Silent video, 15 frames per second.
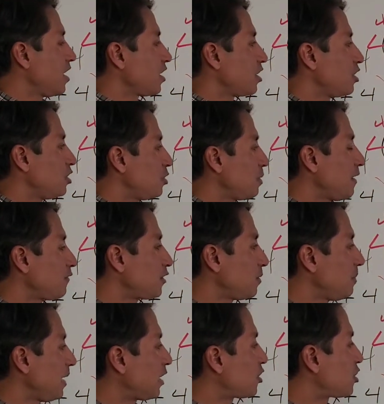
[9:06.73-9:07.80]
you do have to
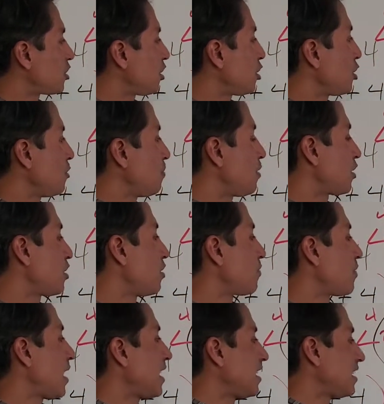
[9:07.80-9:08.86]
make sure you put the
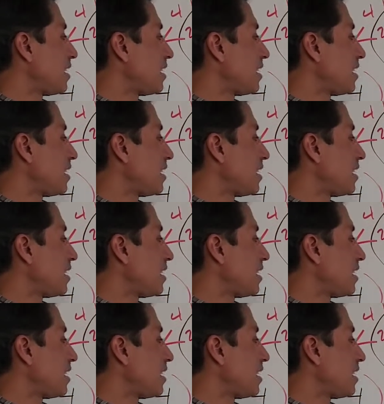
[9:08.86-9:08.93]
right